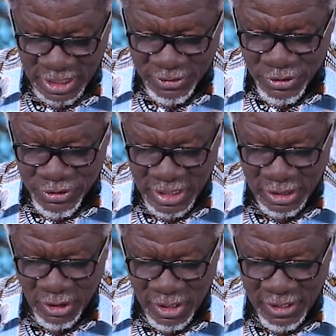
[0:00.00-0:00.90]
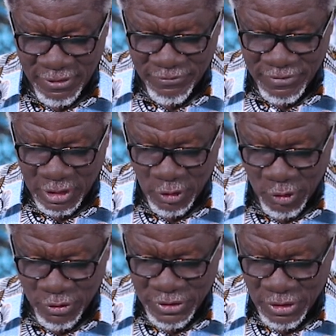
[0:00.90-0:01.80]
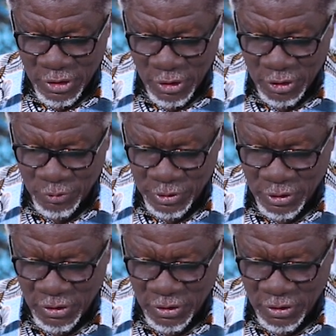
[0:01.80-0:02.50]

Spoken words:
And you shall love the Lord your God with